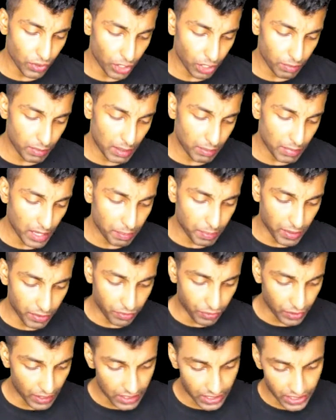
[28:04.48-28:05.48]
what you mean by
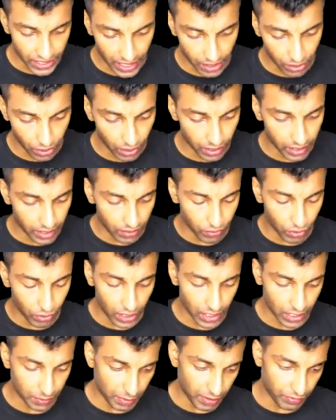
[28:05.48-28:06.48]
preference shareholder,
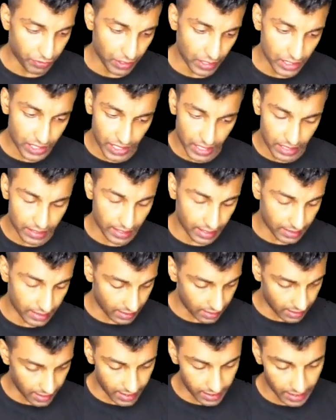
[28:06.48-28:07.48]
what is preference shares,
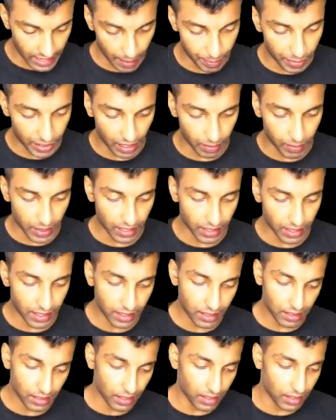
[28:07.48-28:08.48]
etc. In capital
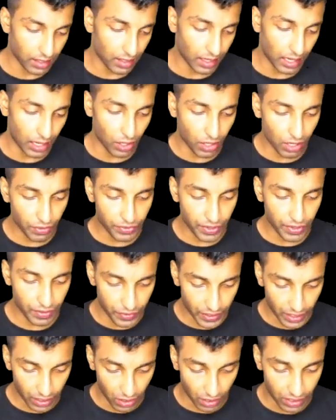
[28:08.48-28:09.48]
market. A lot of
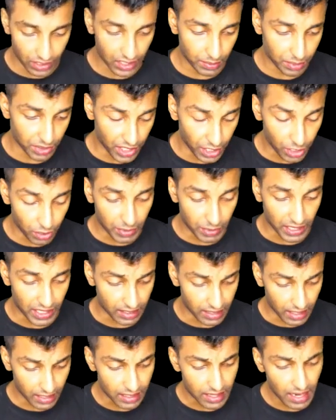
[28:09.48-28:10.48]
different concepts need to be
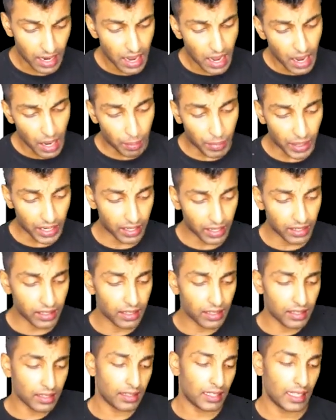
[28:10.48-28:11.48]
discussed, but
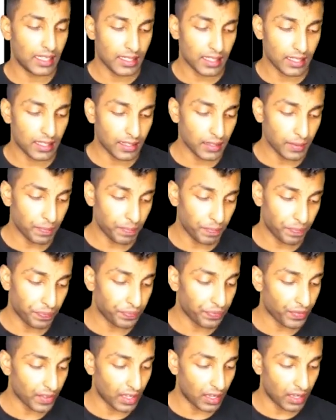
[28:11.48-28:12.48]
here these are the
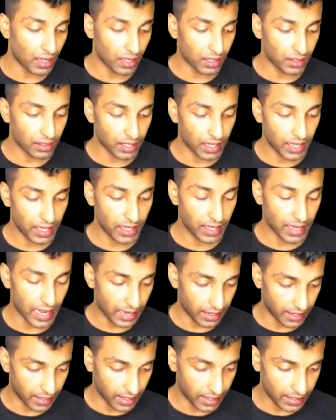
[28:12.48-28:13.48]
three
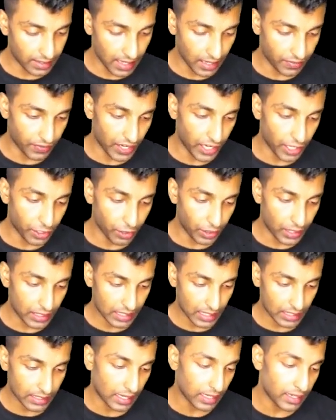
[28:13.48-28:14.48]
categories that we need to
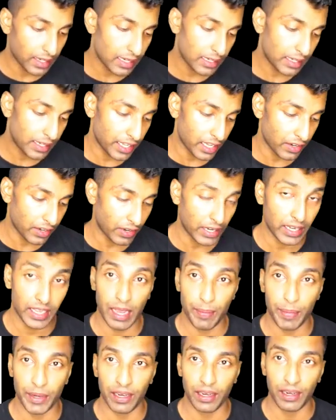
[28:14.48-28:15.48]
discuss under Tier 1
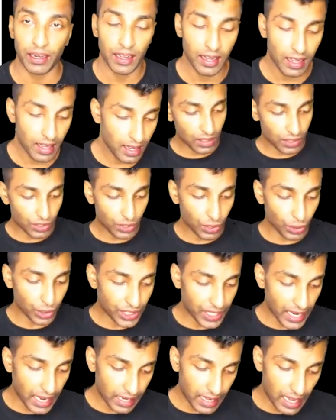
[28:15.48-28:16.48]
capital. So
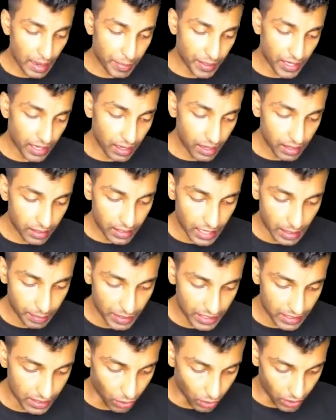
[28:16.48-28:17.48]
share capital, that
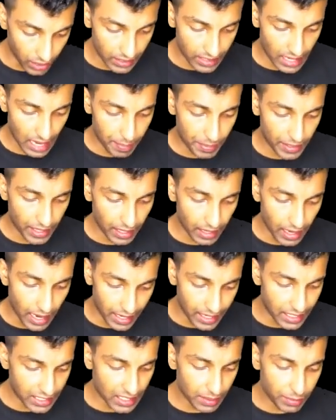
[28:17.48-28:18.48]
means the owner's capital.
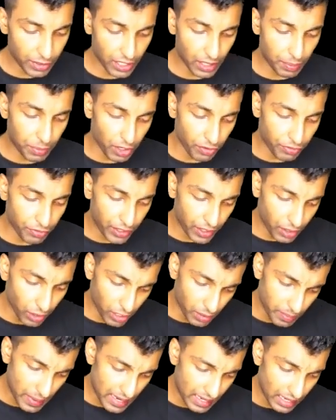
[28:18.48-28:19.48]
Undistributed profit,
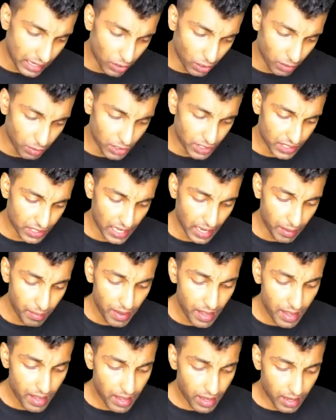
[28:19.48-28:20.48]
automatically almost
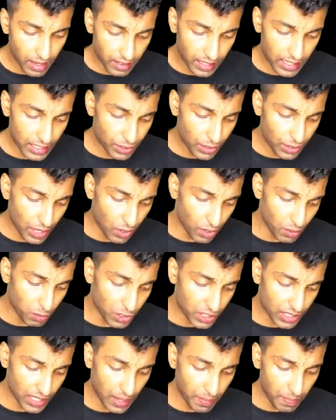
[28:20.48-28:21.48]
same. These two are
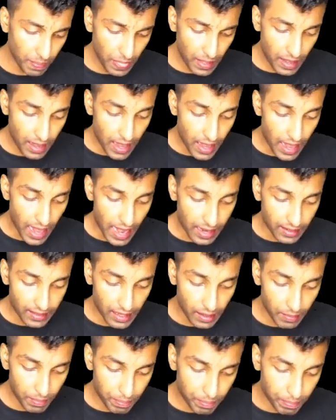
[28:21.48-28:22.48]
almost same. And
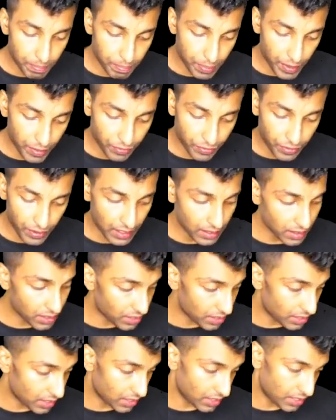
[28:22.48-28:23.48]
then
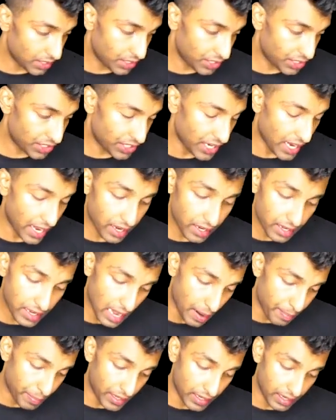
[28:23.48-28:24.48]
preference share
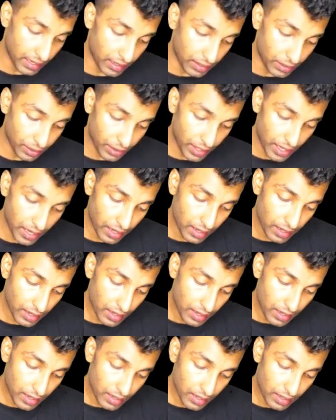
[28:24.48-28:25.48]
capital. Okay,
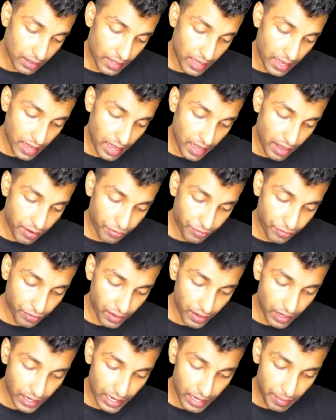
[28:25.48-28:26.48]
they
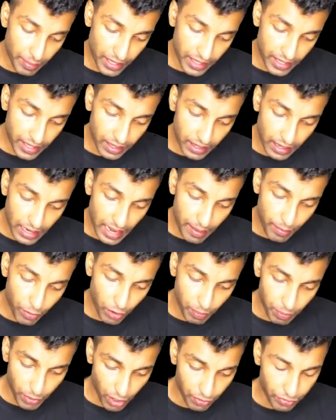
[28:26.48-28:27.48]
have limited claim
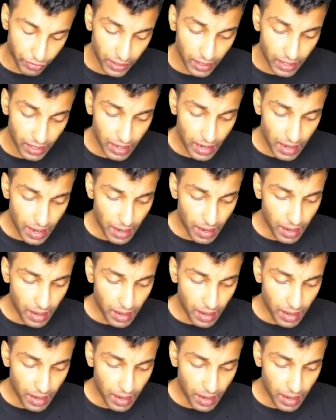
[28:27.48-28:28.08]
on profit